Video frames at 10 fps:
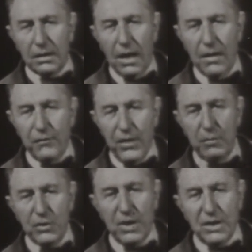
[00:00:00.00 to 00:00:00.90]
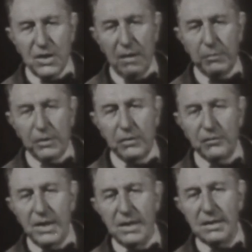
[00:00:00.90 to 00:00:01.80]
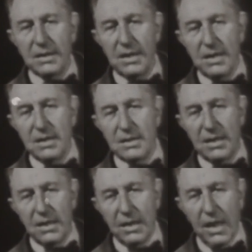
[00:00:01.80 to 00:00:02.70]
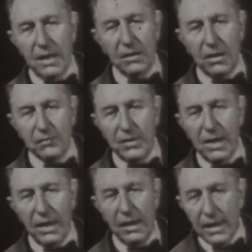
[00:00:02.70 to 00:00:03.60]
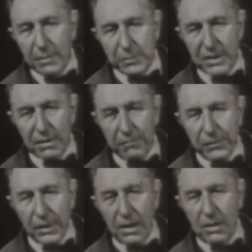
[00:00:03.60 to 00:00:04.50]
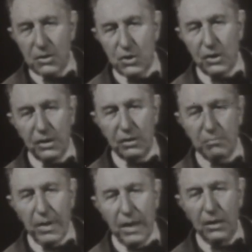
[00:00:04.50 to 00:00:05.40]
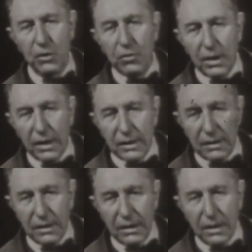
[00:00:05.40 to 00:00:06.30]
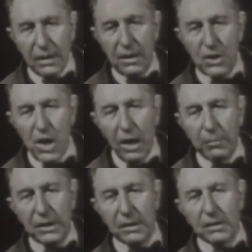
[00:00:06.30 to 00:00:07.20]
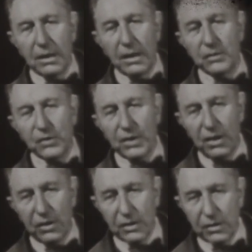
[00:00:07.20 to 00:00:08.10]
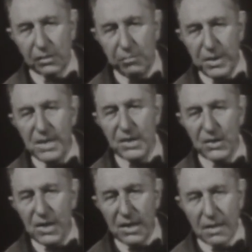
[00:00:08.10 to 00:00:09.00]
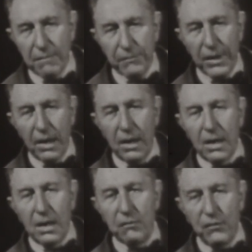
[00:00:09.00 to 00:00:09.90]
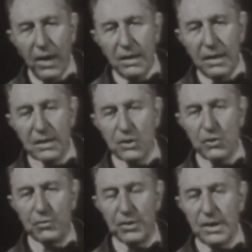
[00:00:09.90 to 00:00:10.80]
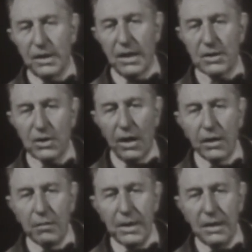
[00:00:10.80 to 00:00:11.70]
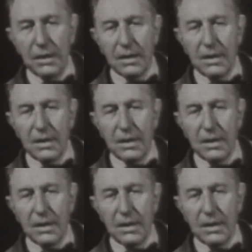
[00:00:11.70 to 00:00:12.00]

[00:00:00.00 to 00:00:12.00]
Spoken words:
A famous example of this is that of the ellipse, studied by Euclid, the Greek geometer, around 300 BC, finding its use in astronomy